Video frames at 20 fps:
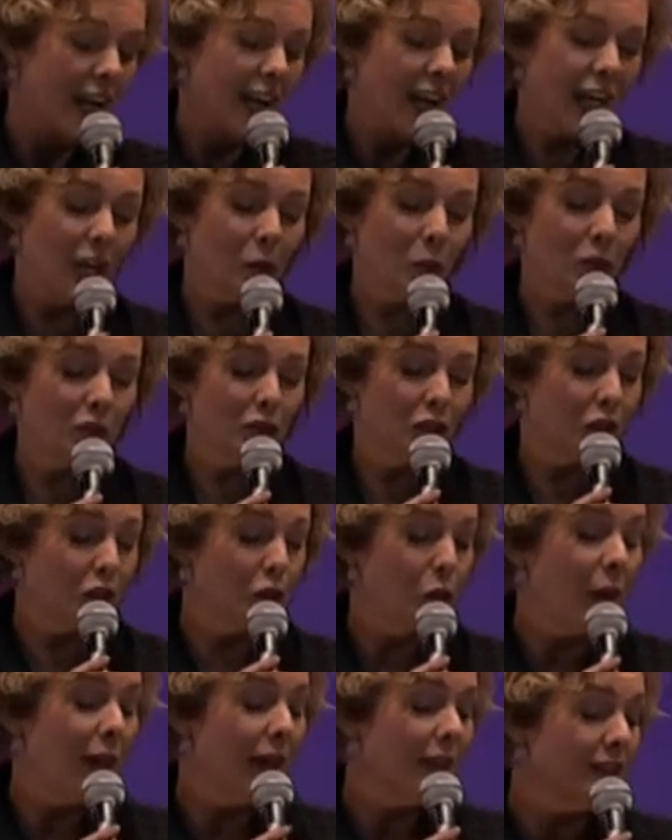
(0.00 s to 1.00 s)
He was the
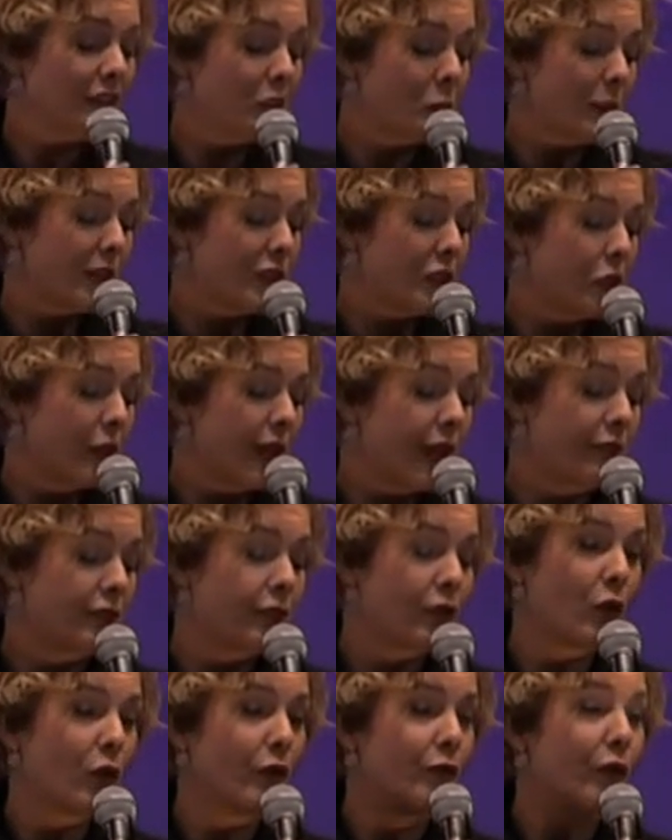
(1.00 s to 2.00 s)
UN Special
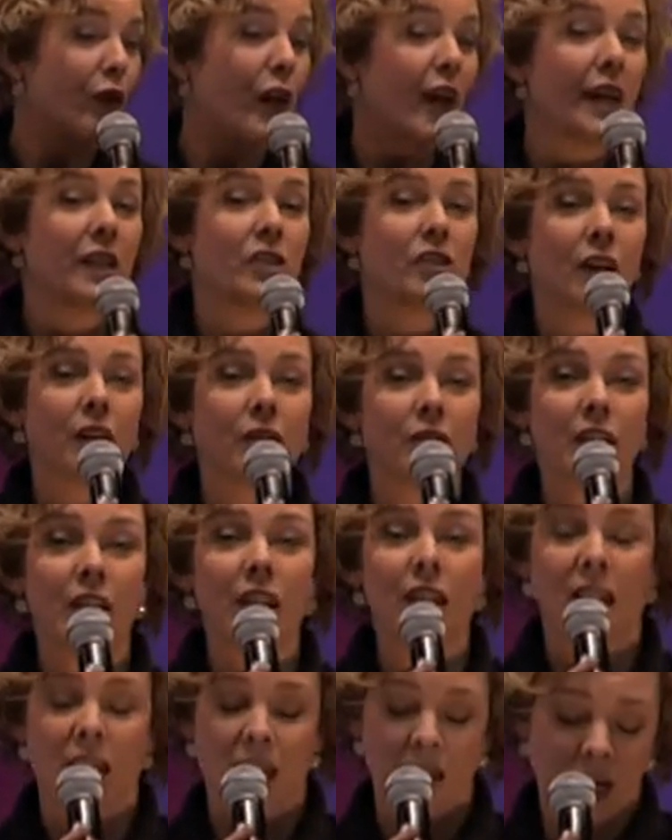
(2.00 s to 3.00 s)
Envoy for
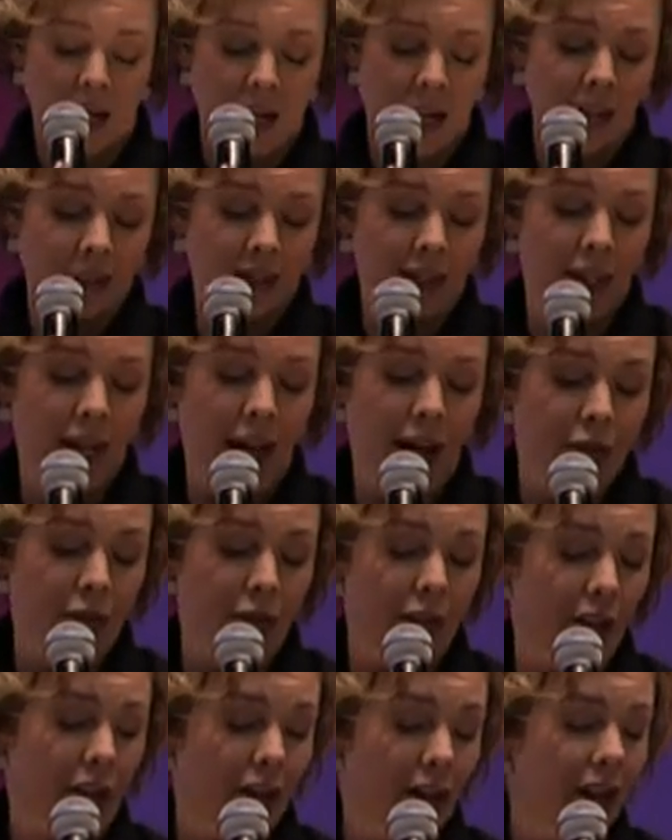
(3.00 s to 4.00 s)
HIV and AIDS in
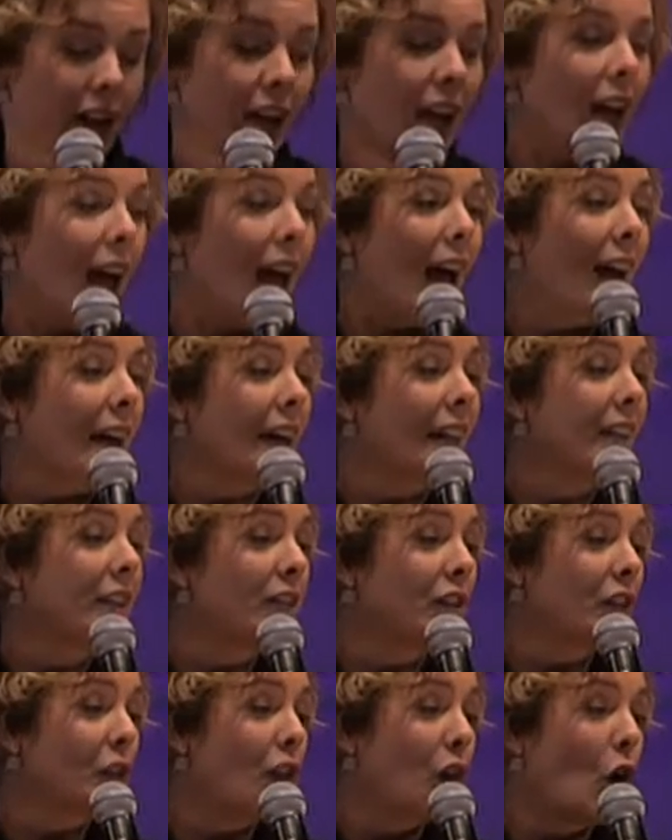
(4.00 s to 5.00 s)
Africa, and he
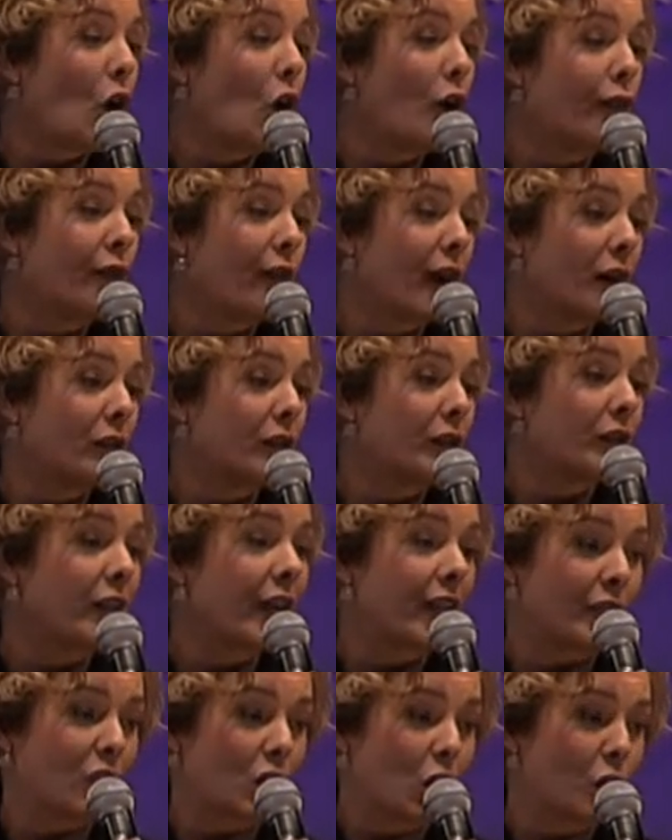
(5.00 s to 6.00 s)
is the co-founder
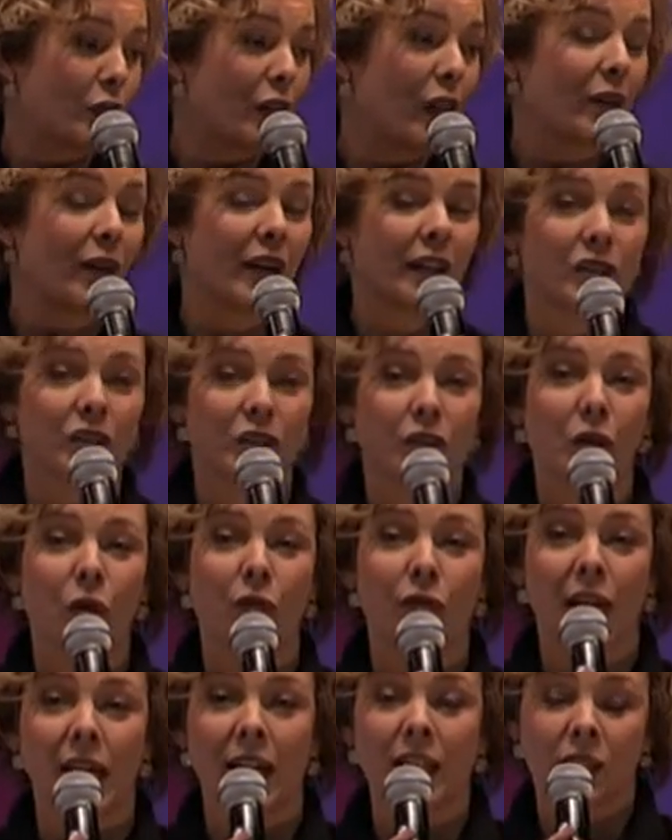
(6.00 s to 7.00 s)
and co-director
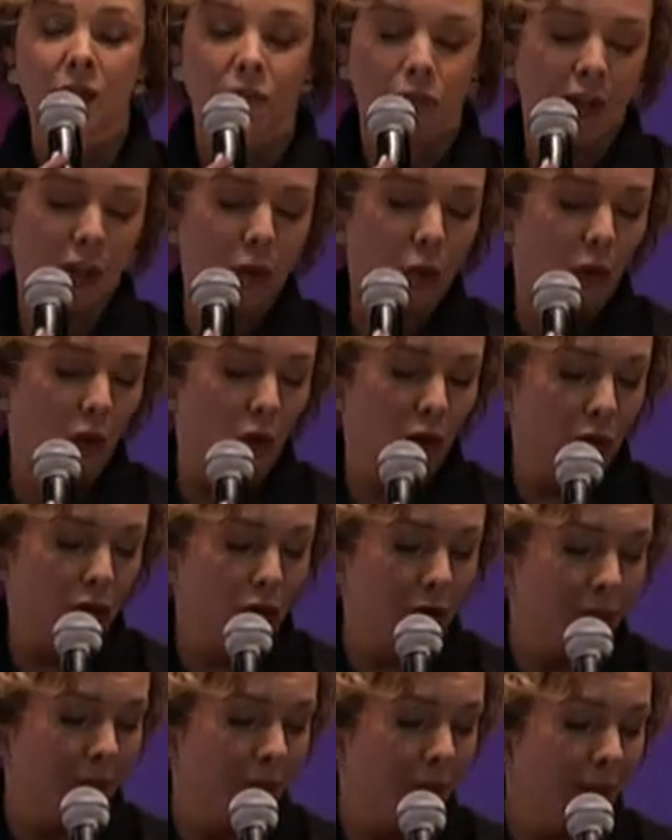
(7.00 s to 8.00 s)
of AIDS Free World.